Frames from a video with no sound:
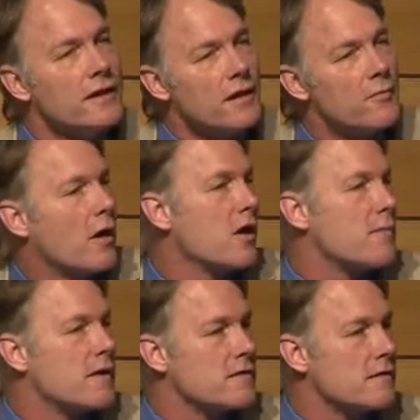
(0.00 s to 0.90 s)
in part
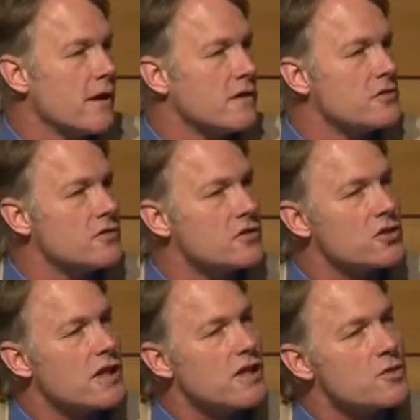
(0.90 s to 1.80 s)
because of land uses
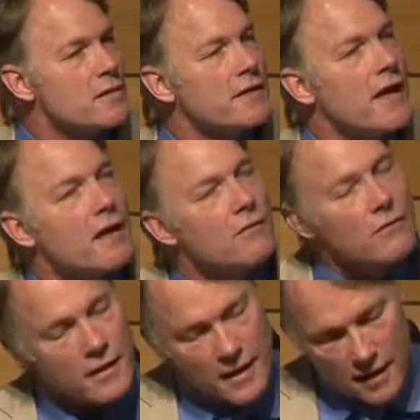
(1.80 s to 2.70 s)
change, but now
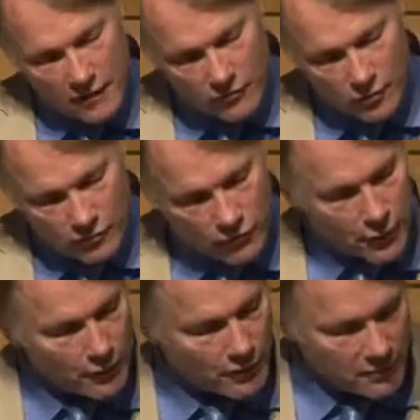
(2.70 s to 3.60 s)
ever more
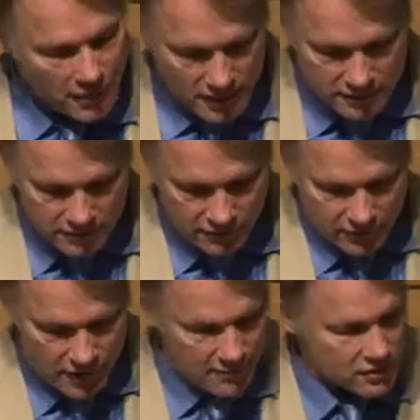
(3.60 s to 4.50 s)
frequently because of
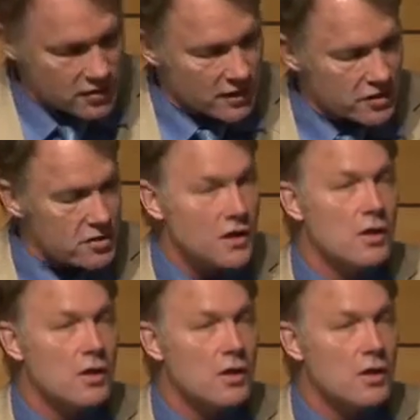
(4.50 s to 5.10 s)
climate change.